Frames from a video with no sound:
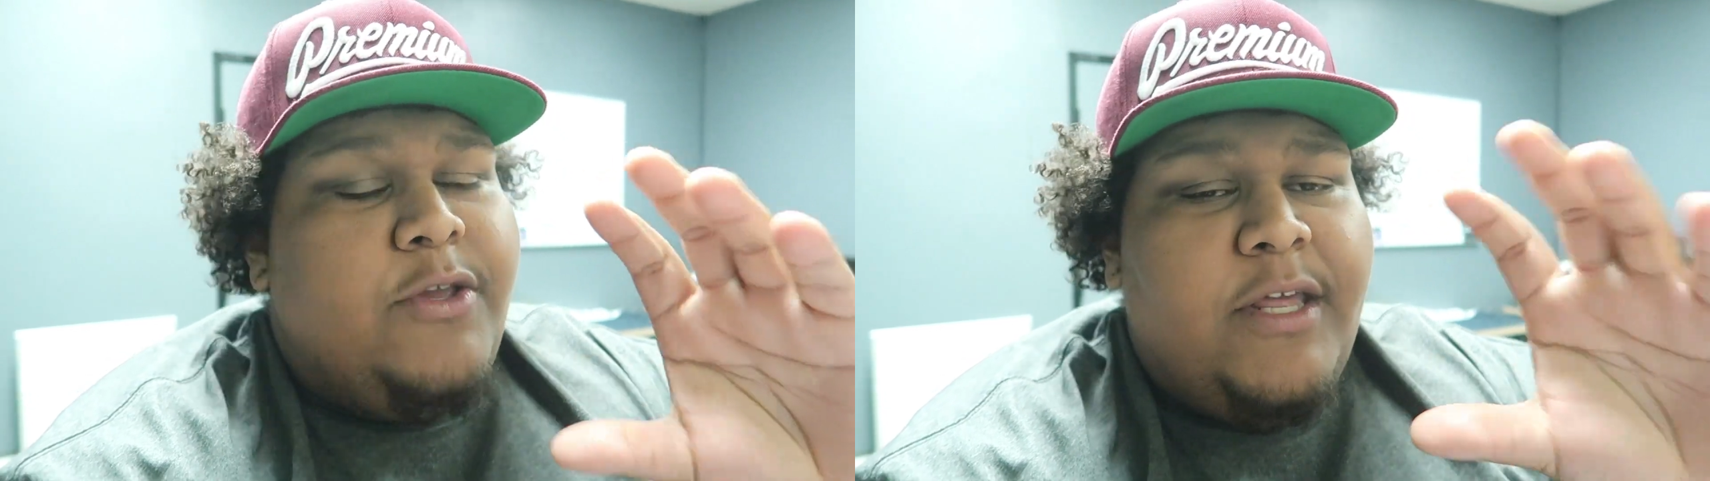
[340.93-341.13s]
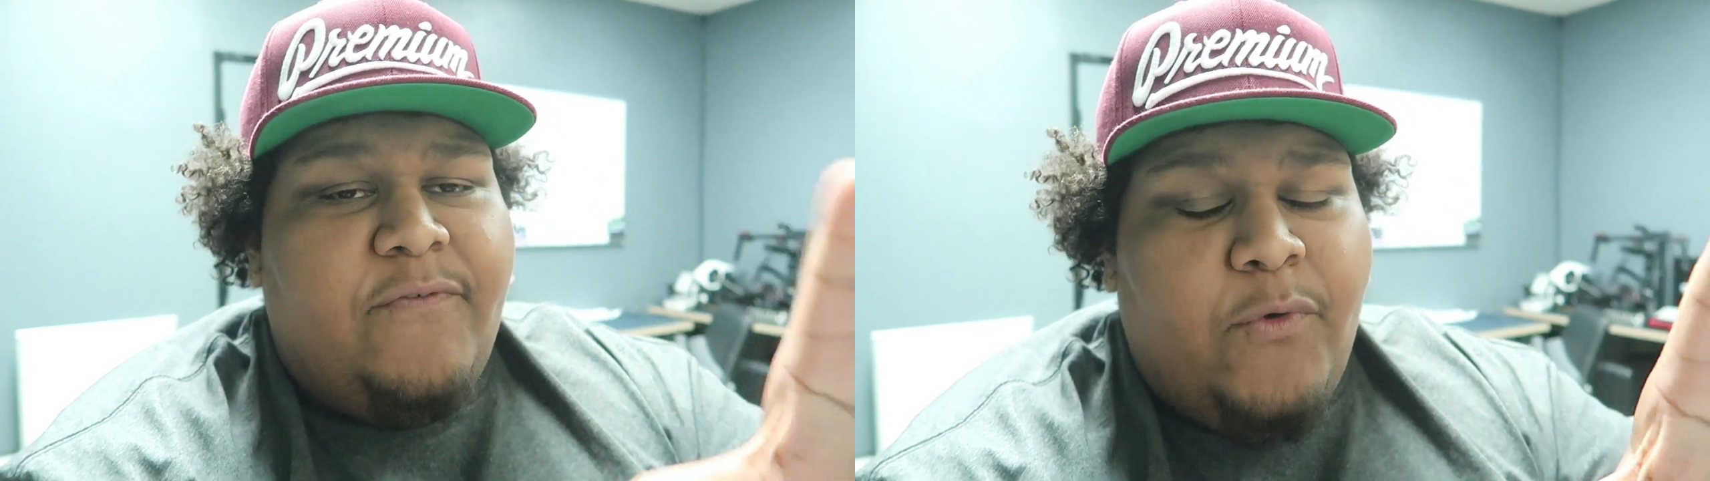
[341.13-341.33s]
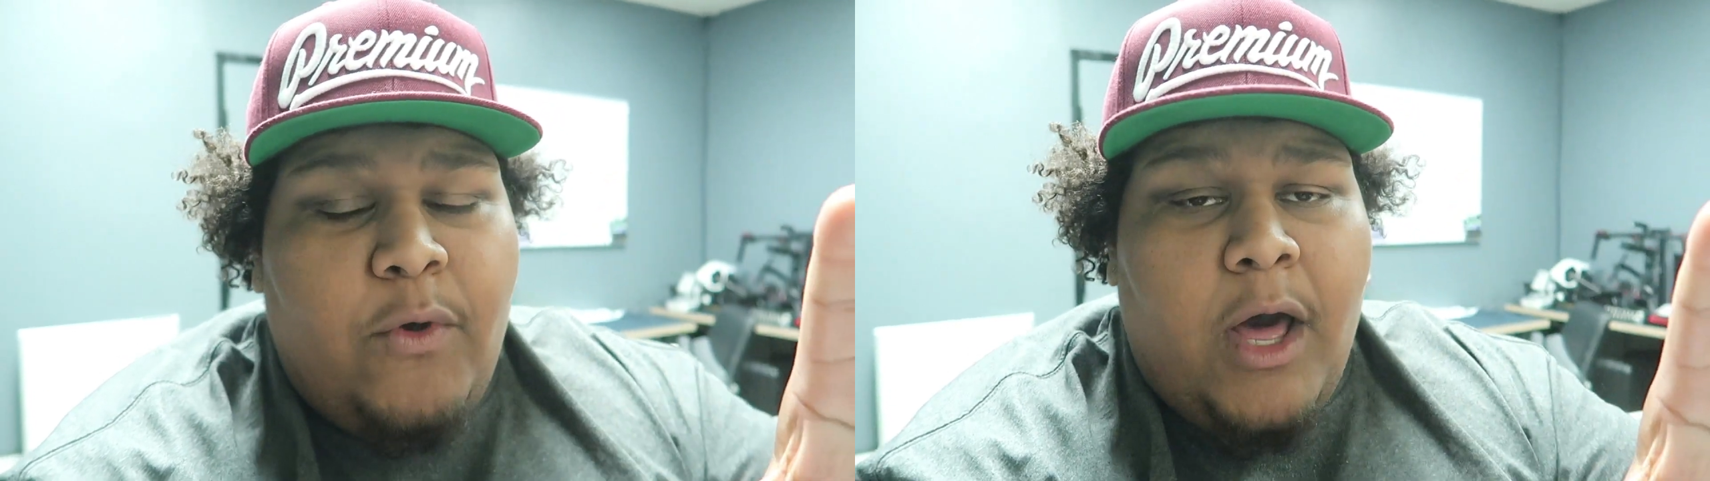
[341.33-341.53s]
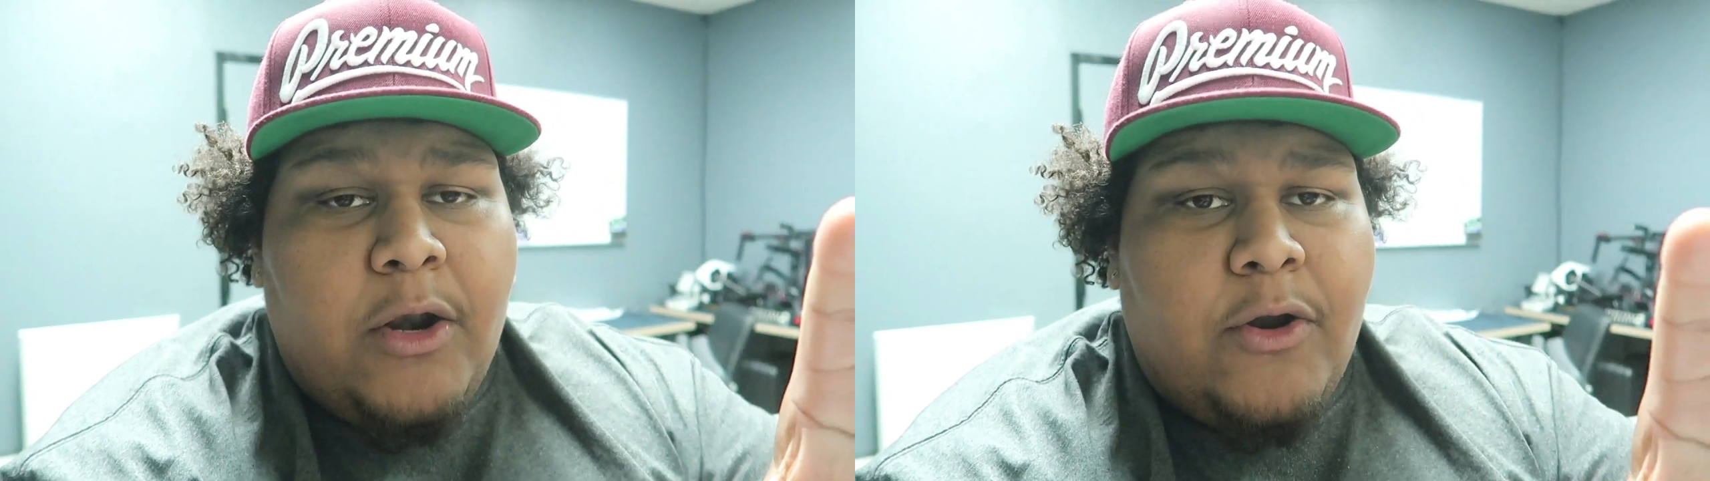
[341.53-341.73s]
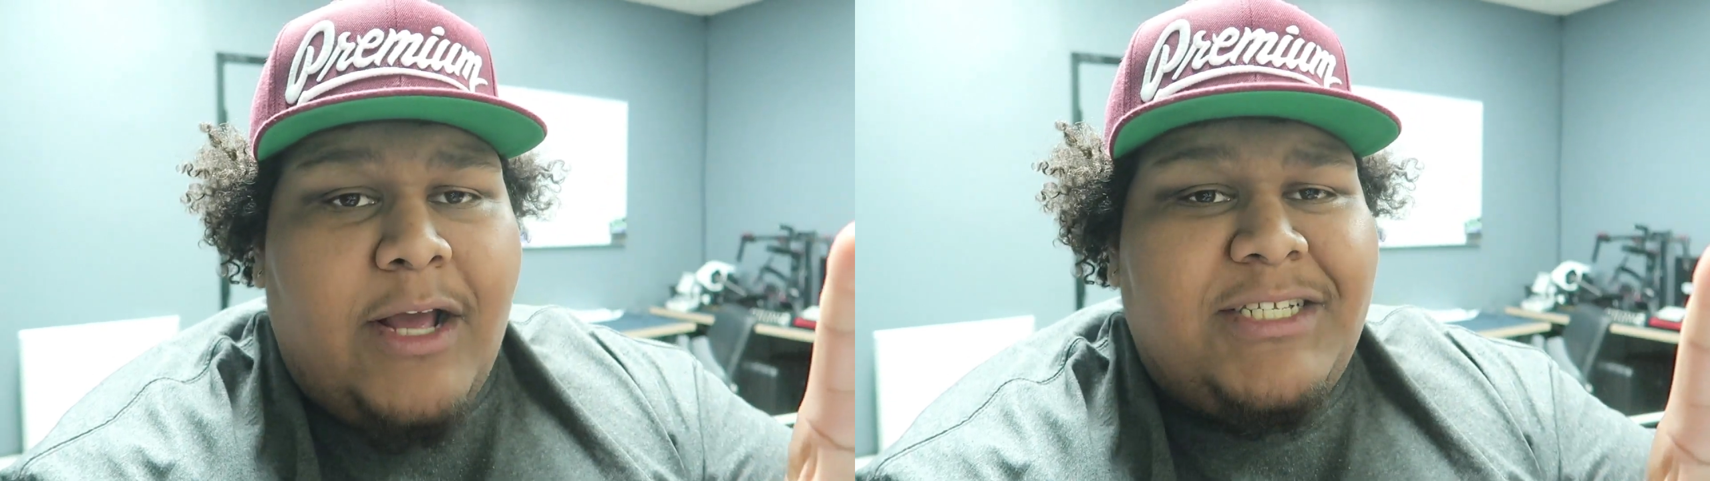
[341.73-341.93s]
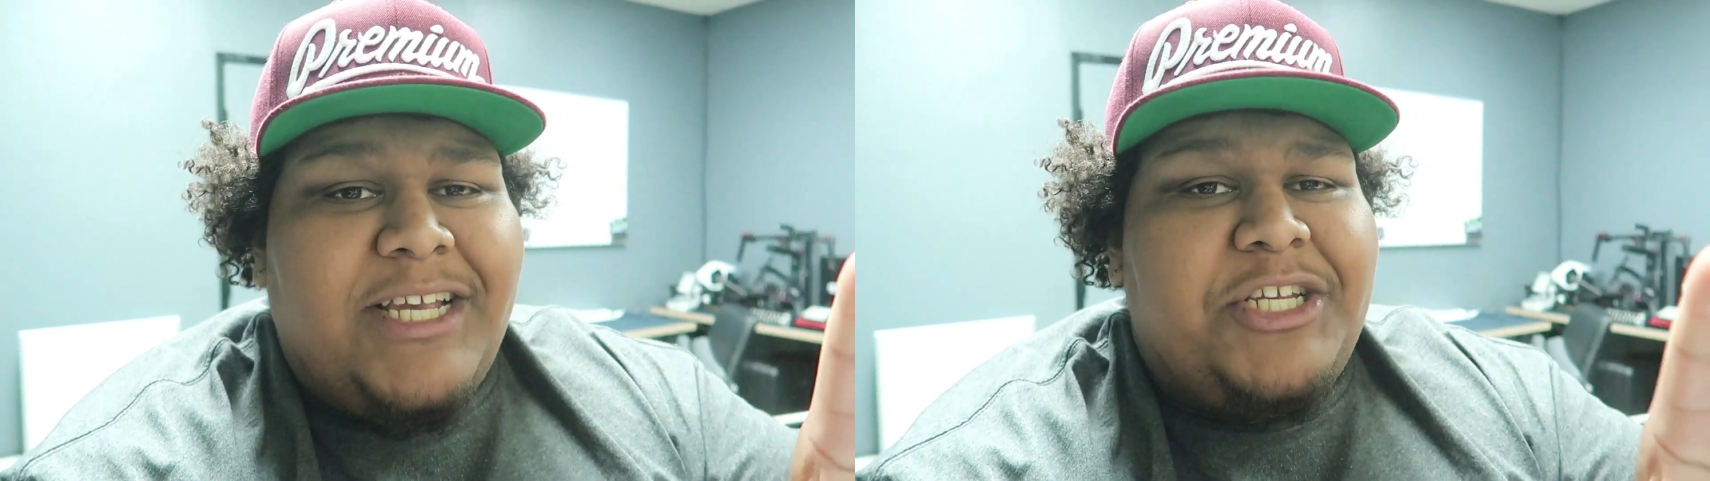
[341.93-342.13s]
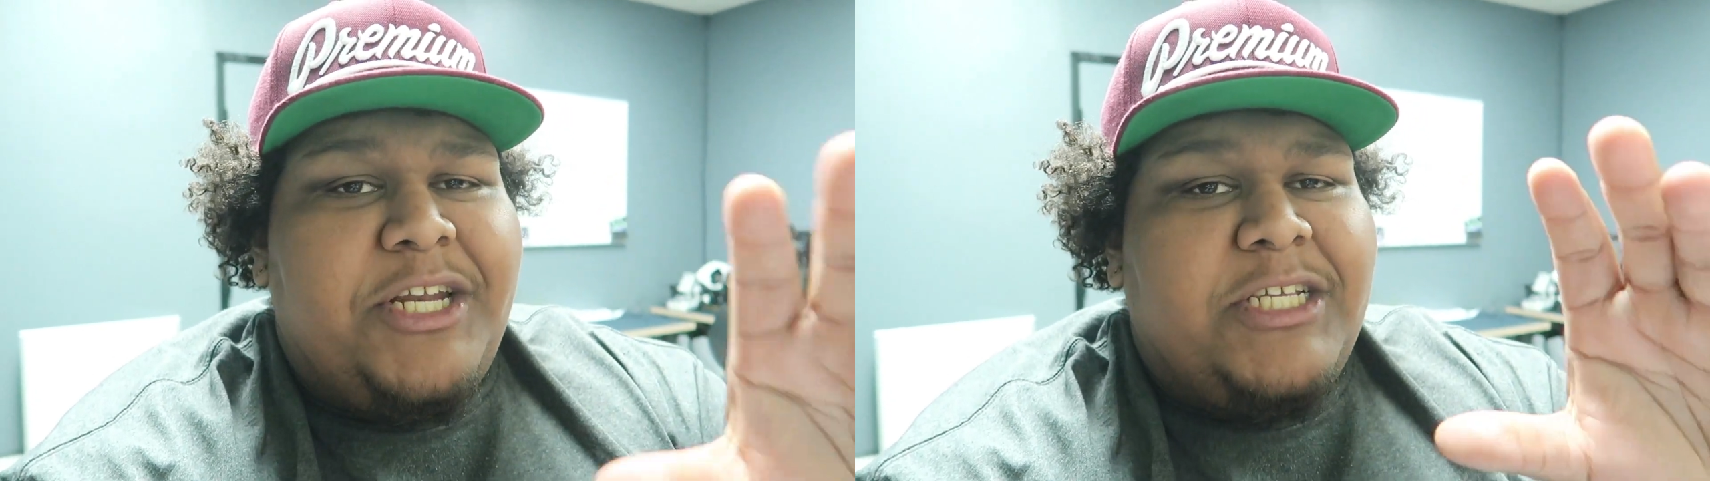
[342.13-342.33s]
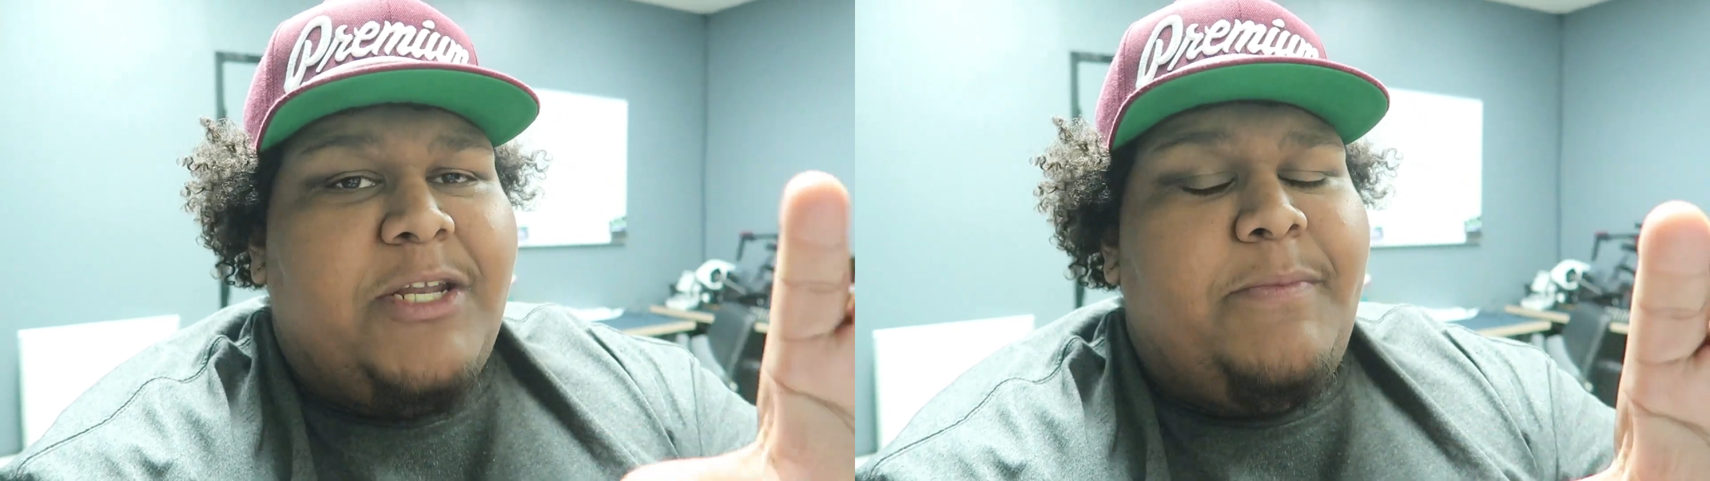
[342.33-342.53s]
You get a full autocross session.
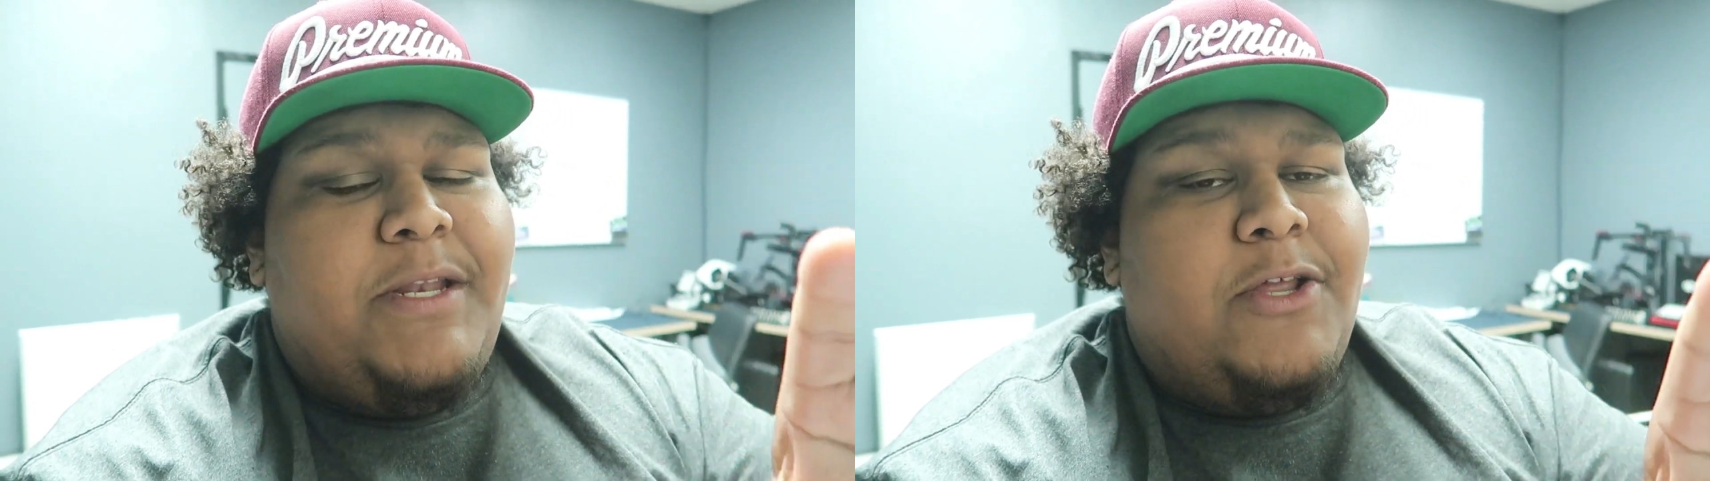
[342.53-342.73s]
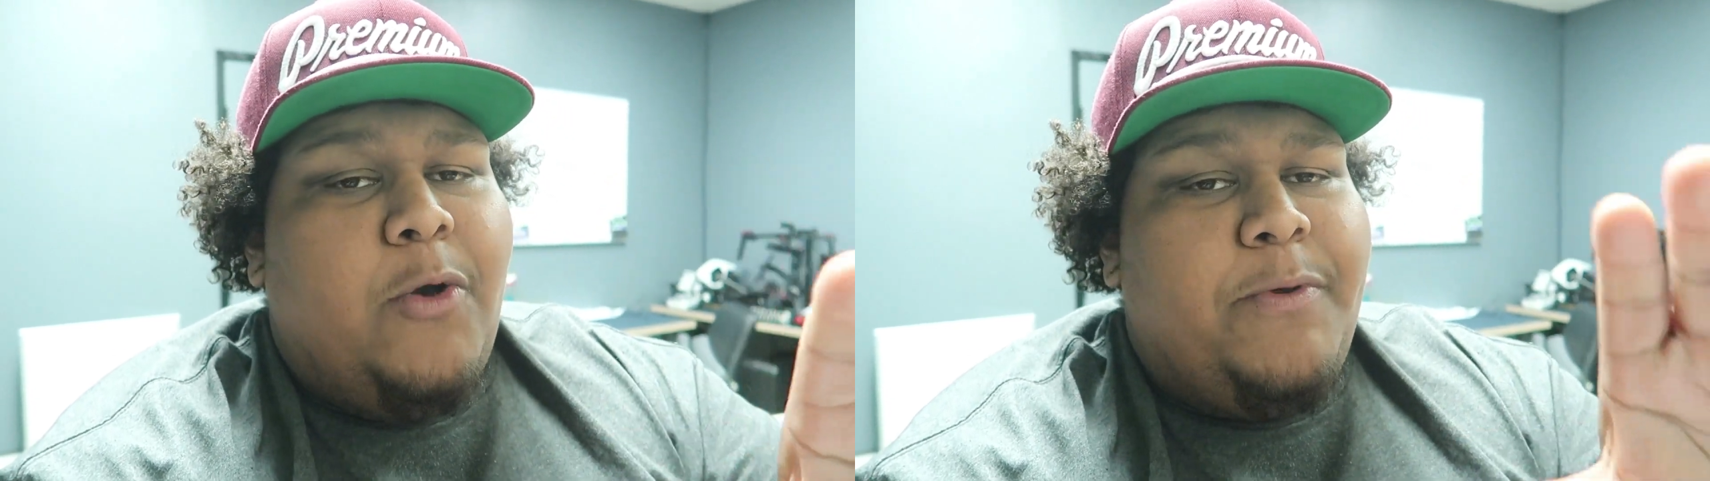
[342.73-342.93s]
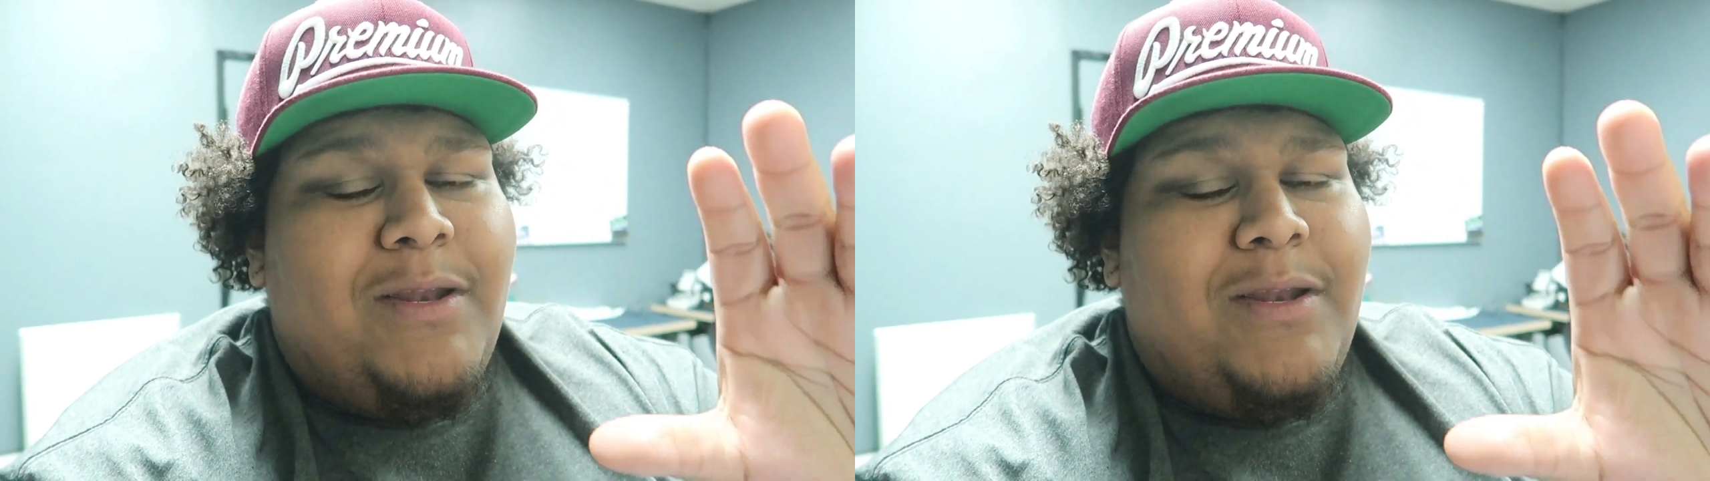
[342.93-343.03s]
It's gonna be dope.